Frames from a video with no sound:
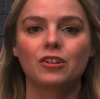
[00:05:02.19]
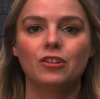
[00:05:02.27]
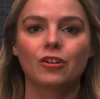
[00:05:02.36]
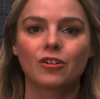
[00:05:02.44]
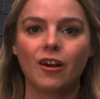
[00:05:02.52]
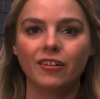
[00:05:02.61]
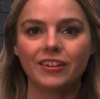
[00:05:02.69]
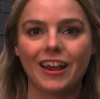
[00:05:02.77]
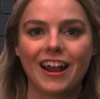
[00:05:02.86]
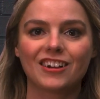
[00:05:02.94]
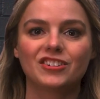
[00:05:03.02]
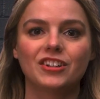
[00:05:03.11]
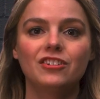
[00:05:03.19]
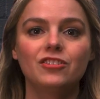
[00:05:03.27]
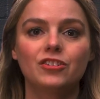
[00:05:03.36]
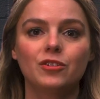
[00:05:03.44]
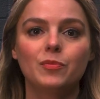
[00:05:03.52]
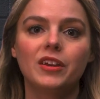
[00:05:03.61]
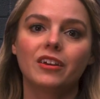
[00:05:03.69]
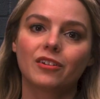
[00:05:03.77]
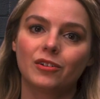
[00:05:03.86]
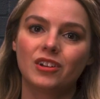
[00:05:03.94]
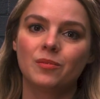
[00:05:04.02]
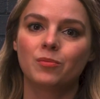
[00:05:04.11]
Your call to action should be
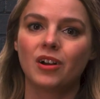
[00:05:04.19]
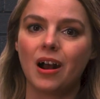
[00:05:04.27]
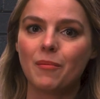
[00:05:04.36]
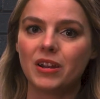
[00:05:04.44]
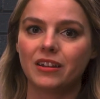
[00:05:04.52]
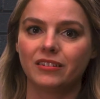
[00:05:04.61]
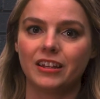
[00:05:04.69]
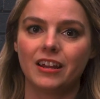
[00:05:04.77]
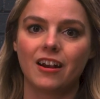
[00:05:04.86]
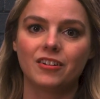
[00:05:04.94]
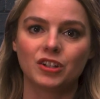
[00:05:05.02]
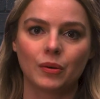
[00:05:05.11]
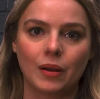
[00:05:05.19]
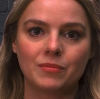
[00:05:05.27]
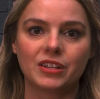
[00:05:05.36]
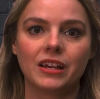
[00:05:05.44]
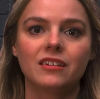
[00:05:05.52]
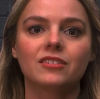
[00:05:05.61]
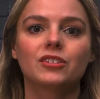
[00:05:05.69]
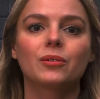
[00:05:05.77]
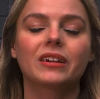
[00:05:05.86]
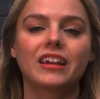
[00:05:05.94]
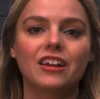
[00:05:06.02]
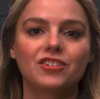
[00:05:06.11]
included prominently on your website so
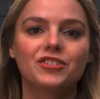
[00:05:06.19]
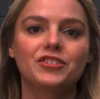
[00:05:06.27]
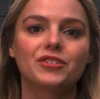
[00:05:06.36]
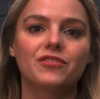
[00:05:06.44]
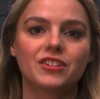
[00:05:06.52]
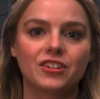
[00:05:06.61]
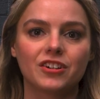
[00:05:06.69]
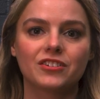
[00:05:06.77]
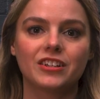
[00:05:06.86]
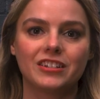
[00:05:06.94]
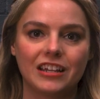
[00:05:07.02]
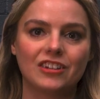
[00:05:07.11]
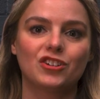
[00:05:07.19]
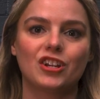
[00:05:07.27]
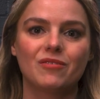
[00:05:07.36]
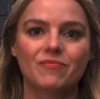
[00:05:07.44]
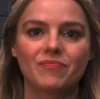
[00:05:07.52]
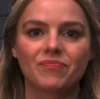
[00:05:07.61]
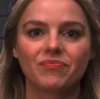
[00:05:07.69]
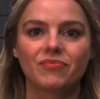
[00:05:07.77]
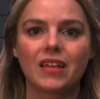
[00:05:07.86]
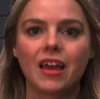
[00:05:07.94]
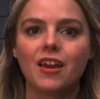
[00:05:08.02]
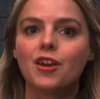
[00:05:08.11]
it catches your visitors' attention.
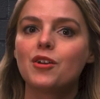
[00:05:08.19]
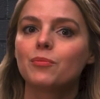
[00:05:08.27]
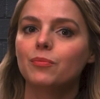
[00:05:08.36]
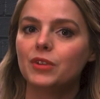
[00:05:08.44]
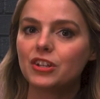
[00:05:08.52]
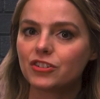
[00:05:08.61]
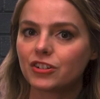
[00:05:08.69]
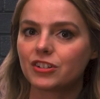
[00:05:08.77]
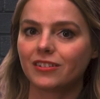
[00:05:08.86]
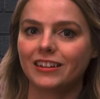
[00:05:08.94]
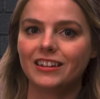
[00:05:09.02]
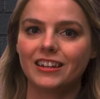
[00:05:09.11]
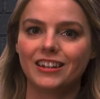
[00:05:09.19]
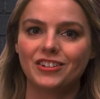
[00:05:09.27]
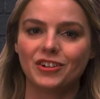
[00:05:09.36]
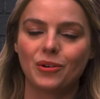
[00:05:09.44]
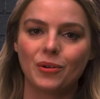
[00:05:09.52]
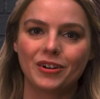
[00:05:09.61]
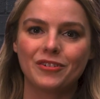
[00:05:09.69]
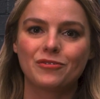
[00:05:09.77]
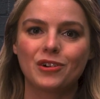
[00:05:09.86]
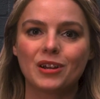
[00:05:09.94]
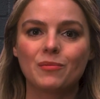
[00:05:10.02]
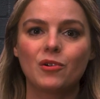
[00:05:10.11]
Be sure to link it in your order
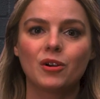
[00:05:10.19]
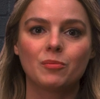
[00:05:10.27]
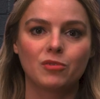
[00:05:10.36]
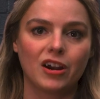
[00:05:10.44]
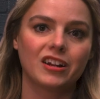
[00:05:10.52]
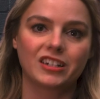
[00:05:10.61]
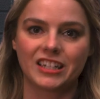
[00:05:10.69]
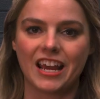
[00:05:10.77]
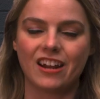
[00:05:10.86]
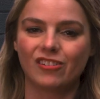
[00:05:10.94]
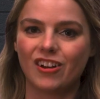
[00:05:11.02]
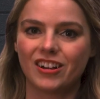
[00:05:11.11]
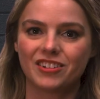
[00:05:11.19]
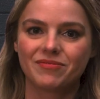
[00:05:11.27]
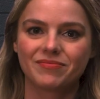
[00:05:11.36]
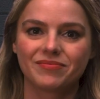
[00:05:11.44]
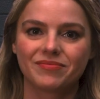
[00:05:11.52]
form or product catalog.